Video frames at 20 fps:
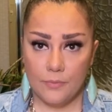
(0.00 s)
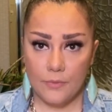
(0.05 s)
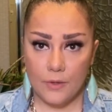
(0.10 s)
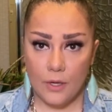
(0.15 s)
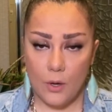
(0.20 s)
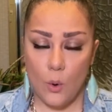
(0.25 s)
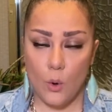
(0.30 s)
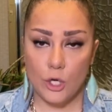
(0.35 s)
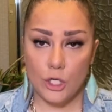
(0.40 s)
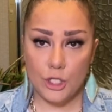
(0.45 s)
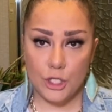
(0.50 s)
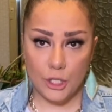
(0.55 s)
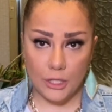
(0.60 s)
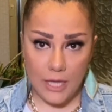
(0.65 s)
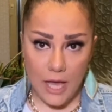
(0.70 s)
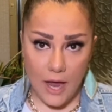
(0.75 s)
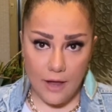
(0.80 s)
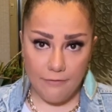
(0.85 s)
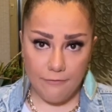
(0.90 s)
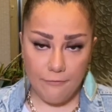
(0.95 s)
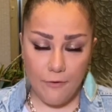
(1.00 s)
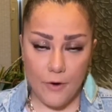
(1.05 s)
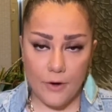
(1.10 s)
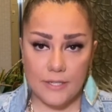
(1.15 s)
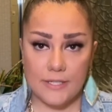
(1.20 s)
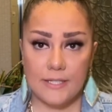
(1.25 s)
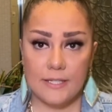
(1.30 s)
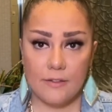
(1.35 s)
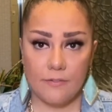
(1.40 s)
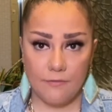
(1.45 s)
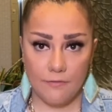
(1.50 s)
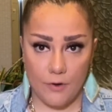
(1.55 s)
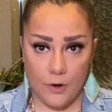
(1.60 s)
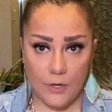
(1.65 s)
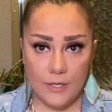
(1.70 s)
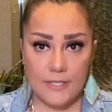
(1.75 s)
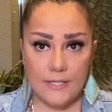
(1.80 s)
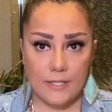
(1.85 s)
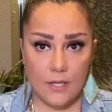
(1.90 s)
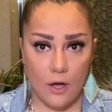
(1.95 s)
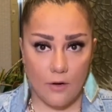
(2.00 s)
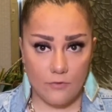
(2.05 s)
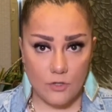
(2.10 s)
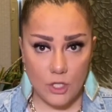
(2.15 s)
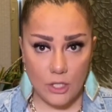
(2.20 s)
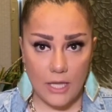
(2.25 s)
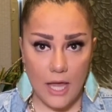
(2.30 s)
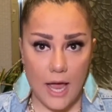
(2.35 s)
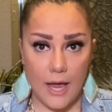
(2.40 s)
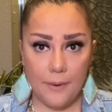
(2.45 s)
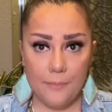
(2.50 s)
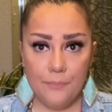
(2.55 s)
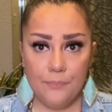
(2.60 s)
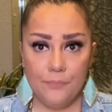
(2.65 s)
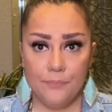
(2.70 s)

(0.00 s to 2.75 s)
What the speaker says: Or July 1st, 1st of July.